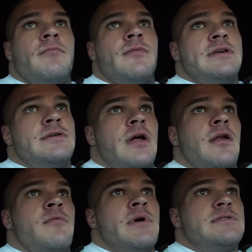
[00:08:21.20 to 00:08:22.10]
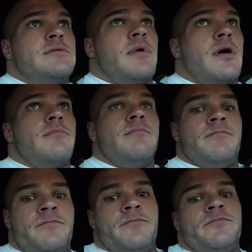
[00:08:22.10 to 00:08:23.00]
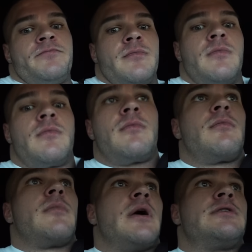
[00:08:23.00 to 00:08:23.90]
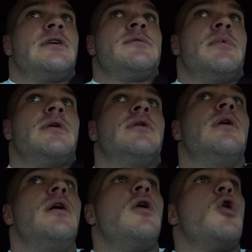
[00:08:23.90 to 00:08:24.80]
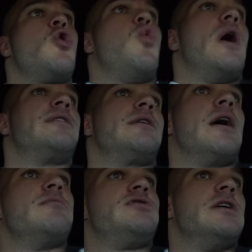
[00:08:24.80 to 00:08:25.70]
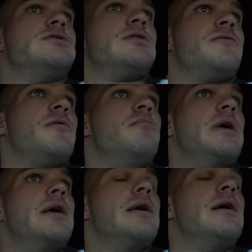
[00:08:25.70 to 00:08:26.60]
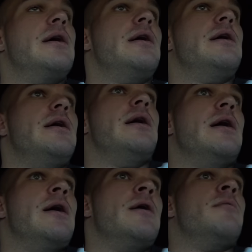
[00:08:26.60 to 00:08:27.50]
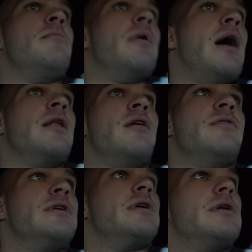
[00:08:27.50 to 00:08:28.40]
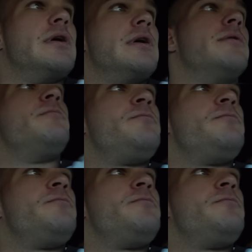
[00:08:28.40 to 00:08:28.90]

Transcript: Listen, I love my CPAP. That shit has been quite the game changer for me. I love it dearly.